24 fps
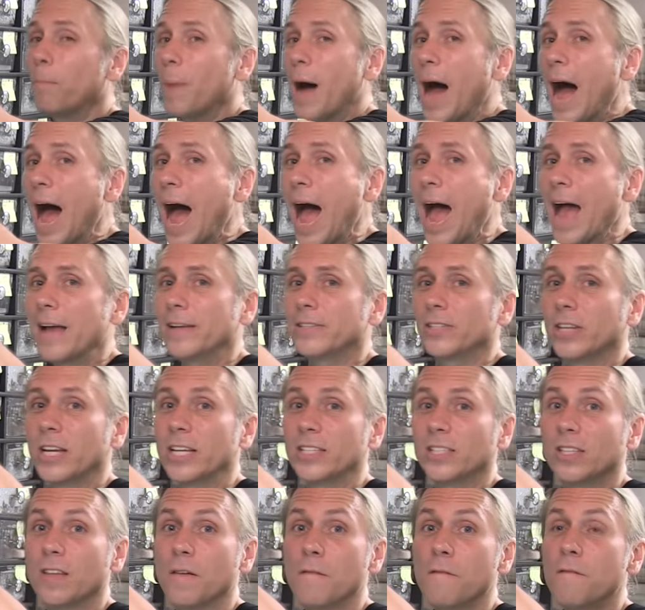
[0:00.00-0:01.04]
pieds
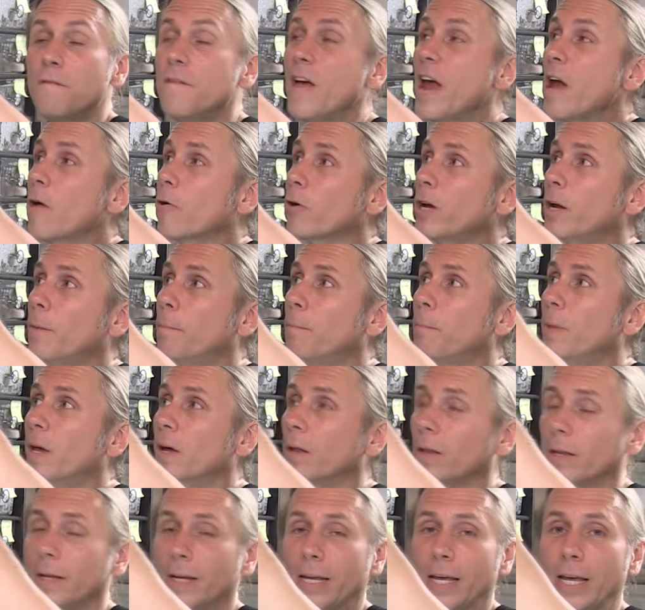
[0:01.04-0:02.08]
is the
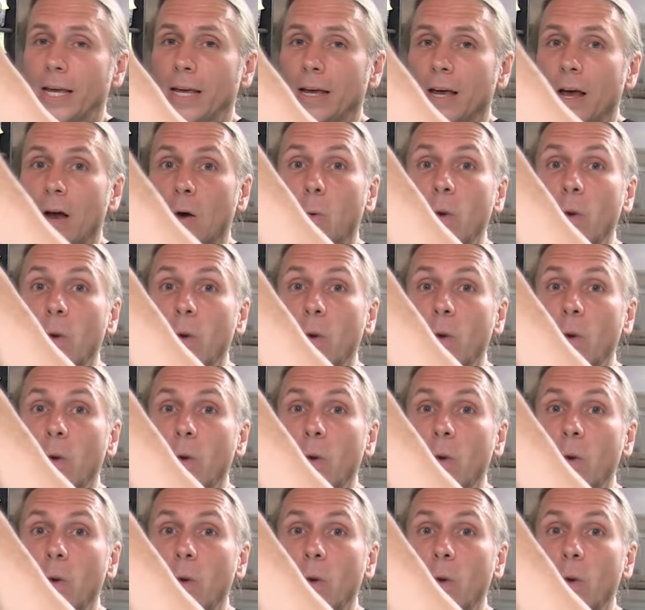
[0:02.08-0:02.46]
variability